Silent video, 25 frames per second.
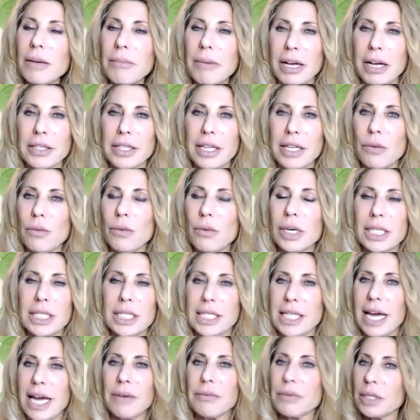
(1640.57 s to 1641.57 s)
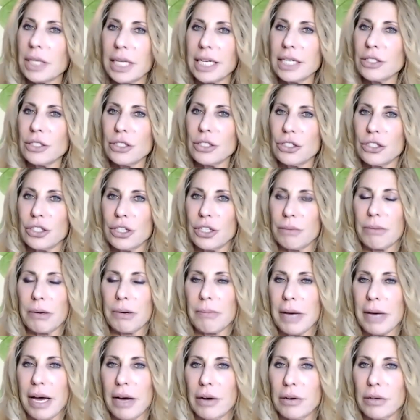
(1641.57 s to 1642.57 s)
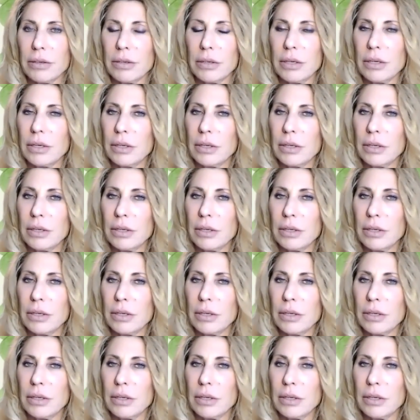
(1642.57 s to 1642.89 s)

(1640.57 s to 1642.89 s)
about that what is that relationship about